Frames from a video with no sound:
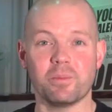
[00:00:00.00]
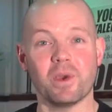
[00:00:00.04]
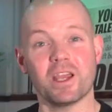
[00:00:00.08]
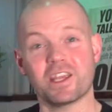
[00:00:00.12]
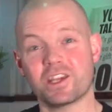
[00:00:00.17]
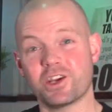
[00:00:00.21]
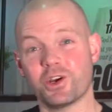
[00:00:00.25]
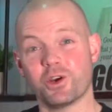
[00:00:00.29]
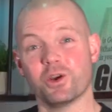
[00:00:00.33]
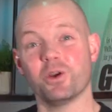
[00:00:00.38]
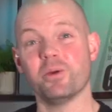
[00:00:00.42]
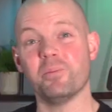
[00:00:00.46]
My
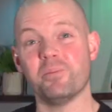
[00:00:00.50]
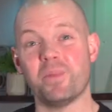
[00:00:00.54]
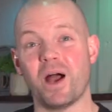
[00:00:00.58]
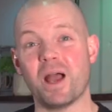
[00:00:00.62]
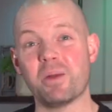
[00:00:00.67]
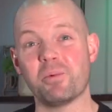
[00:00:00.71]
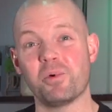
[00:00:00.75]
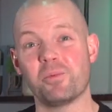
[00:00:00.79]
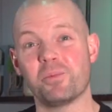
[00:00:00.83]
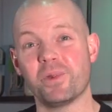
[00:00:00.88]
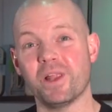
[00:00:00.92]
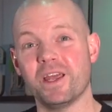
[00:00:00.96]
current
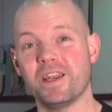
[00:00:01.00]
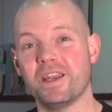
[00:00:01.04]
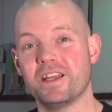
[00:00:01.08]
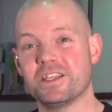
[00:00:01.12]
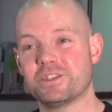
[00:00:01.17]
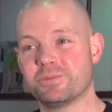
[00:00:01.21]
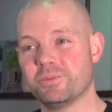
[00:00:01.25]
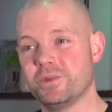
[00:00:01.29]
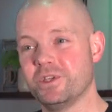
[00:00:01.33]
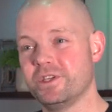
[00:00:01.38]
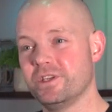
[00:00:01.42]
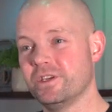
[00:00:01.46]
Bible plan
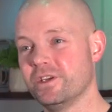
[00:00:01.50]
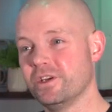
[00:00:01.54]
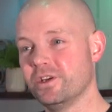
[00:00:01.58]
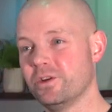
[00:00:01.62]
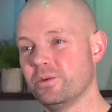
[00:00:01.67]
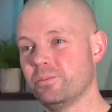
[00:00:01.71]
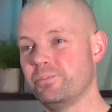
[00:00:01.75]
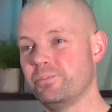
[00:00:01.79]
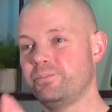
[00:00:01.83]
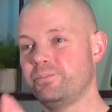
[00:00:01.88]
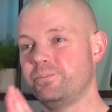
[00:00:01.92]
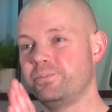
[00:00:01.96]
has me
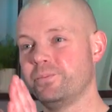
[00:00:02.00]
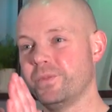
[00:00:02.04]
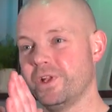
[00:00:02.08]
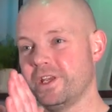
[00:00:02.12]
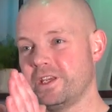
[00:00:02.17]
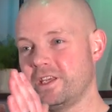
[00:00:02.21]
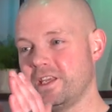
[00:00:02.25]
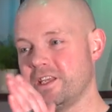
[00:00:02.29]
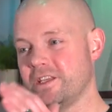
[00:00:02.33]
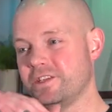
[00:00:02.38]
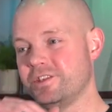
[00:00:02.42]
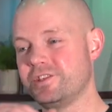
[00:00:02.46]

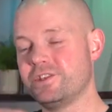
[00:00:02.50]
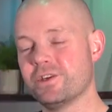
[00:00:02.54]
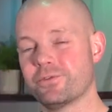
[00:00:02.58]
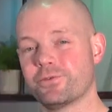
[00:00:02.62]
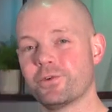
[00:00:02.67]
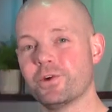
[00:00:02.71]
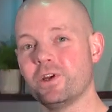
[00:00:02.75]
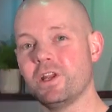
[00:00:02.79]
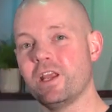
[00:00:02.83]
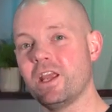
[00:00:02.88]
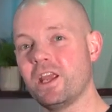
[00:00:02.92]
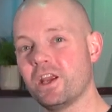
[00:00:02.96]
like in
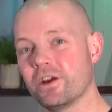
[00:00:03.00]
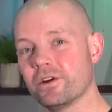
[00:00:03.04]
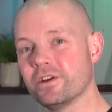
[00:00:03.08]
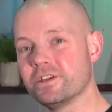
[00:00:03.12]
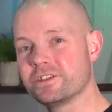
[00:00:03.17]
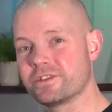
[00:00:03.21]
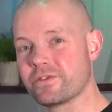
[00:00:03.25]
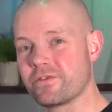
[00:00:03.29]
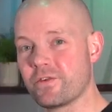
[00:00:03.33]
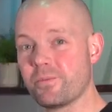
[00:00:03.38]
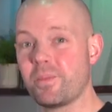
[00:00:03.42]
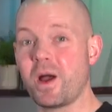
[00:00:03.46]
different
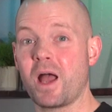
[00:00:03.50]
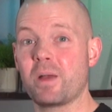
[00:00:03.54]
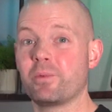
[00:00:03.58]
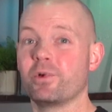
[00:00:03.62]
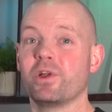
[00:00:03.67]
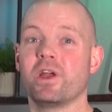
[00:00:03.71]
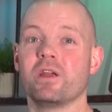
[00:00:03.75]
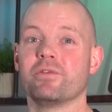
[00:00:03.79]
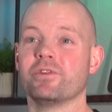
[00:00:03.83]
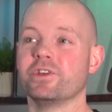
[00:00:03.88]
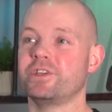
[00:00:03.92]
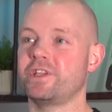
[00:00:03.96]
areas of the Bible
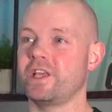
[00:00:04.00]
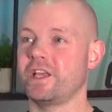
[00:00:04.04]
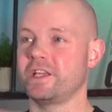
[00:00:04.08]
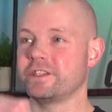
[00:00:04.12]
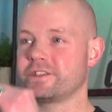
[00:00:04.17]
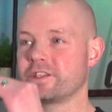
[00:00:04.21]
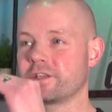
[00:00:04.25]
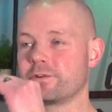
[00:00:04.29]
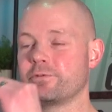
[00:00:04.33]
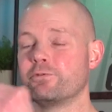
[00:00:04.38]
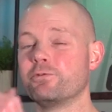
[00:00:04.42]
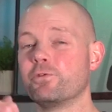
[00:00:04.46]
every day. It's
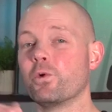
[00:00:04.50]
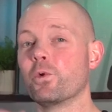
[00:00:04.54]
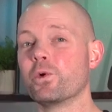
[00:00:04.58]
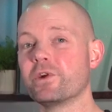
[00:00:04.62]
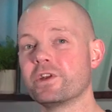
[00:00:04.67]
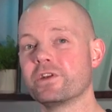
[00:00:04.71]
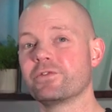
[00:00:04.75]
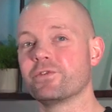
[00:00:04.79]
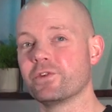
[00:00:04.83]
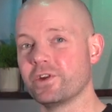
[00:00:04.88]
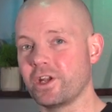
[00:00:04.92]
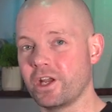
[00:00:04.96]
like 4
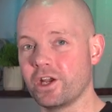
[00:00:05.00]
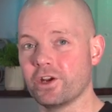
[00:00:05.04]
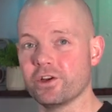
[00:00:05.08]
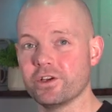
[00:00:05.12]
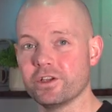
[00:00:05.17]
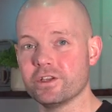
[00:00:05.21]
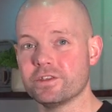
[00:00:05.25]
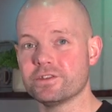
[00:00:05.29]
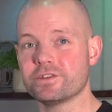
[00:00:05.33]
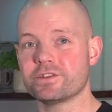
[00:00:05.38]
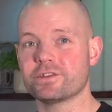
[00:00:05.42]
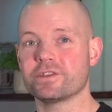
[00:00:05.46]
different
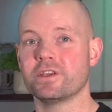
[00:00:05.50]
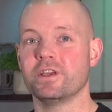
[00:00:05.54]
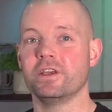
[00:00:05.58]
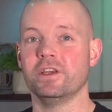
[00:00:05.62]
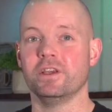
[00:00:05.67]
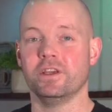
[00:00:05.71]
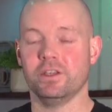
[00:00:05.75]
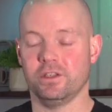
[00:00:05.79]
areas.